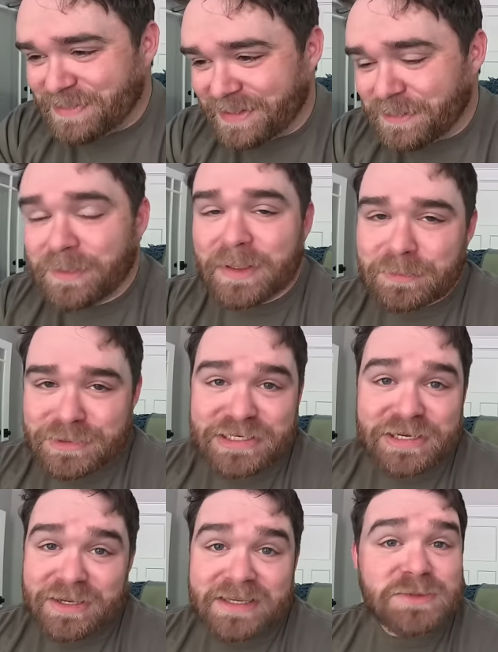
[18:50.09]
But we really
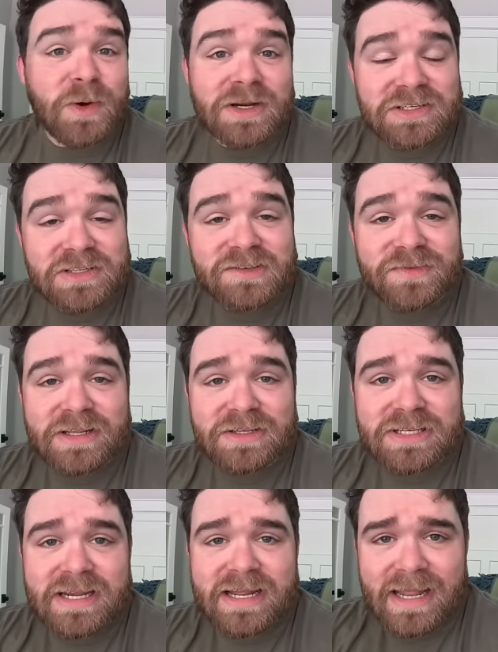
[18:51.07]
appreciate you guys watching this video
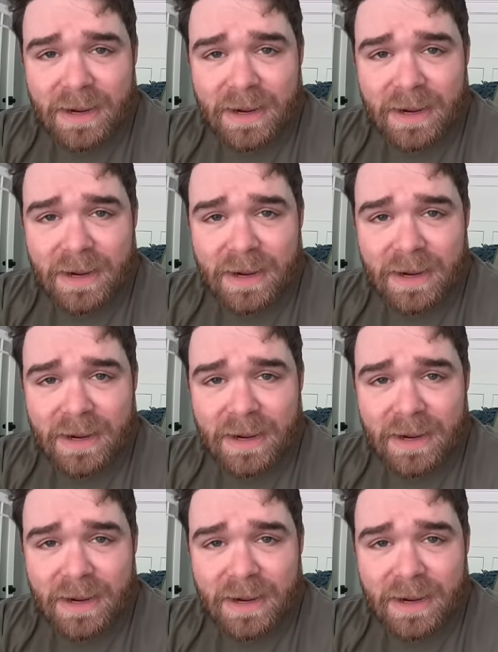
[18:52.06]
today.